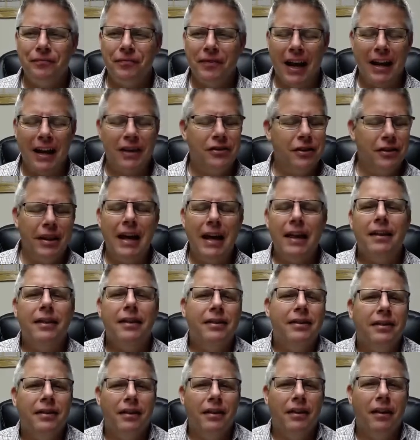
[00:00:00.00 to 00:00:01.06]
And so that
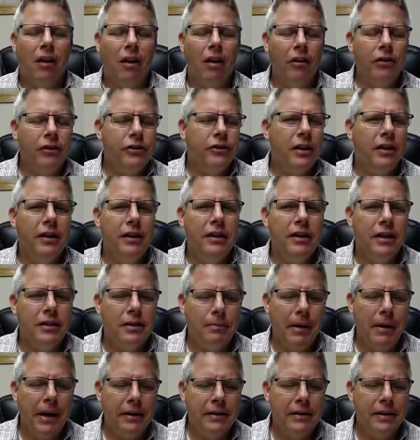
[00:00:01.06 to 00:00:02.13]
all of a sudden it doesn't
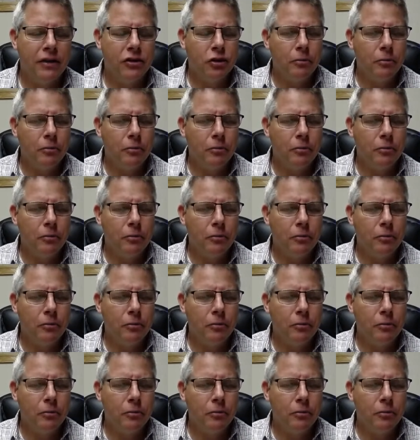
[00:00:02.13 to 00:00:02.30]
make sense.